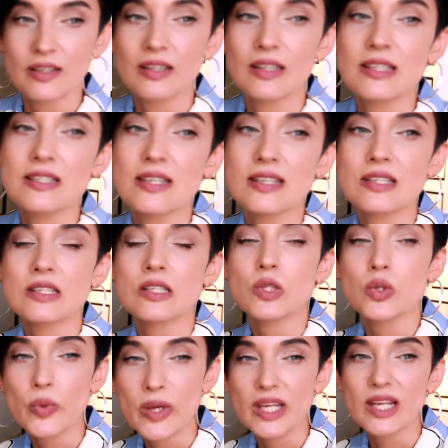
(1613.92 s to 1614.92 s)
This is
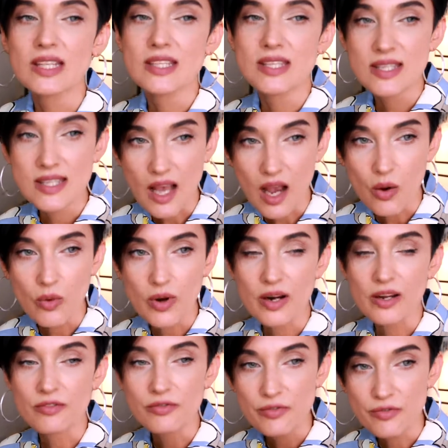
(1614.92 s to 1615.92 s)
sweet and sour
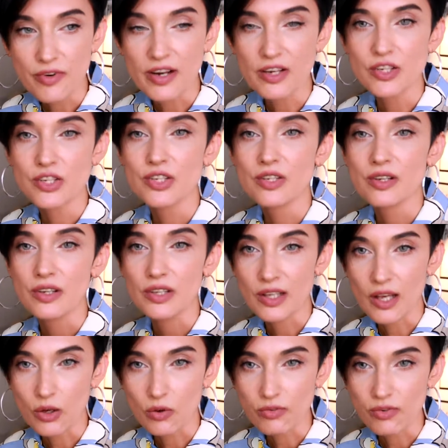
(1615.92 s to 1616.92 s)
and fresh
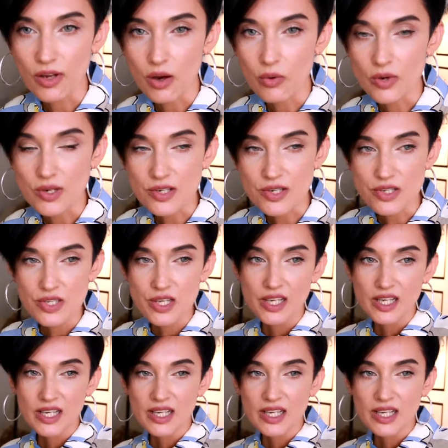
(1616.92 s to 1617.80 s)
yellow flowers.